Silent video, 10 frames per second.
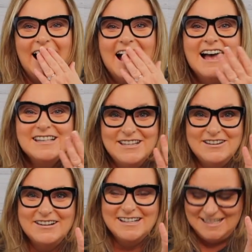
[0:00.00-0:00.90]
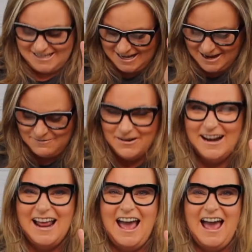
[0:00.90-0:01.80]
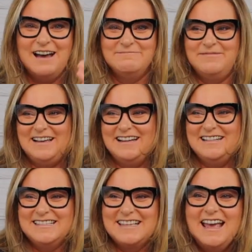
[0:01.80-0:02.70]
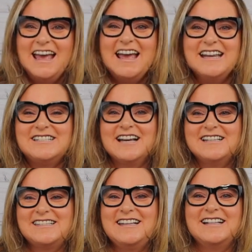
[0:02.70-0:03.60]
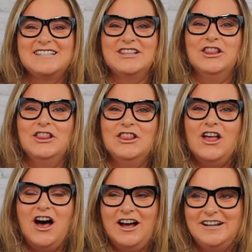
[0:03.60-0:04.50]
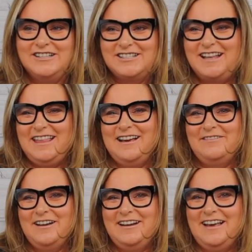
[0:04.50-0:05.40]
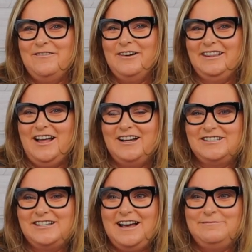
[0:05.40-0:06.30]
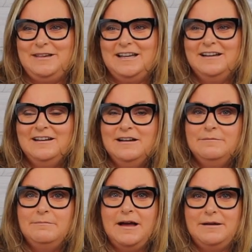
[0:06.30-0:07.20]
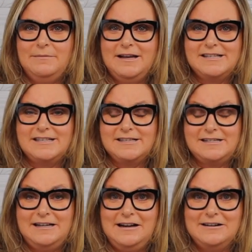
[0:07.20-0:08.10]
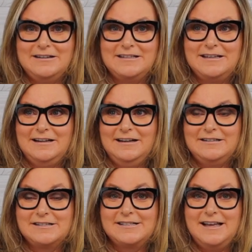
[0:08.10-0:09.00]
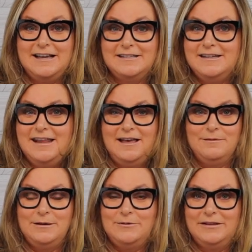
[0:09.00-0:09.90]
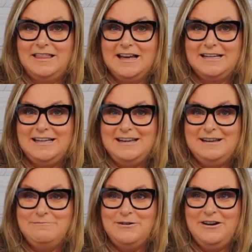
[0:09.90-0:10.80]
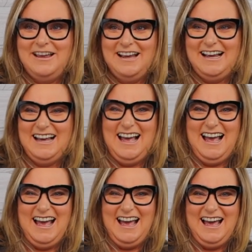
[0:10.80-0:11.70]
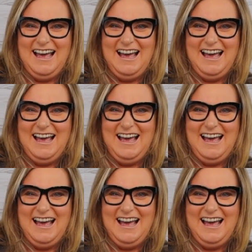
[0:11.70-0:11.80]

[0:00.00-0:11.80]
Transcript: so you can see what happens. It just gets launched. I think I'm going to get one launched at me. My assistant here is going to just like nail me with that kitty boink.